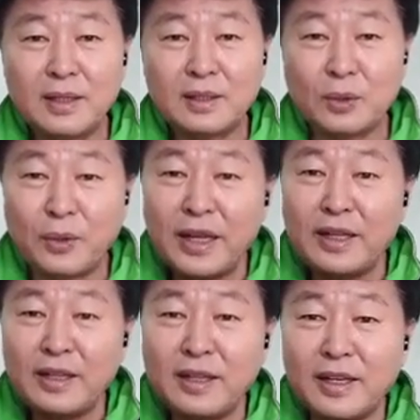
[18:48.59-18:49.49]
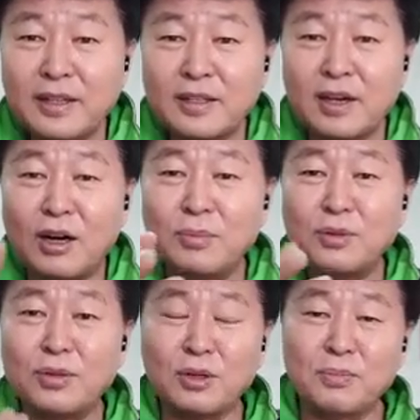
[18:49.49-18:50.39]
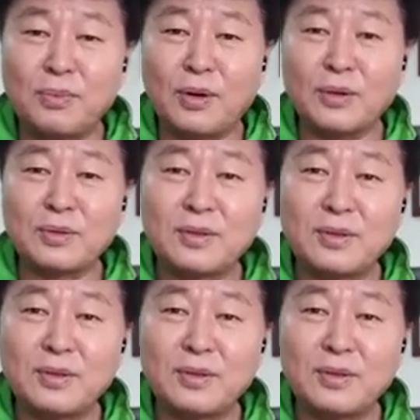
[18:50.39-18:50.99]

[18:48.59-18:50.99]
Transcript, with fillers: So when he's come to the boat,